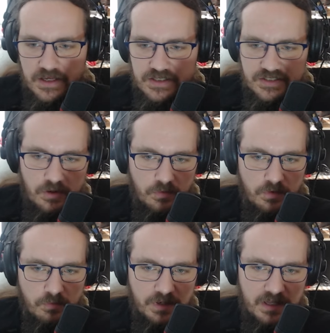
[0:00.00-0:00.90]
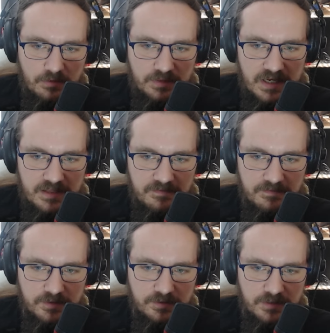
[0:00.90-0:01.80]
So, without any
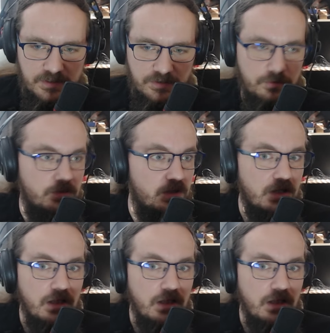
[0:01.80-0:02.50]
further ado,